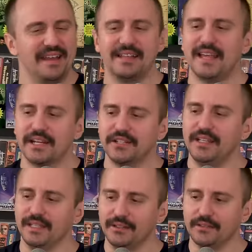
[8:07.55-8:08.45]
It's actually
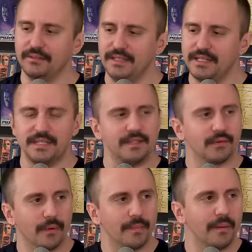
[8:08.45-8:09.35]
a little easy to
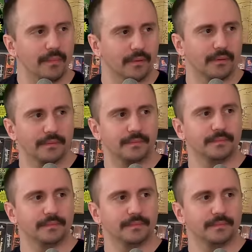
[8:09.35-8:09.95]
remember.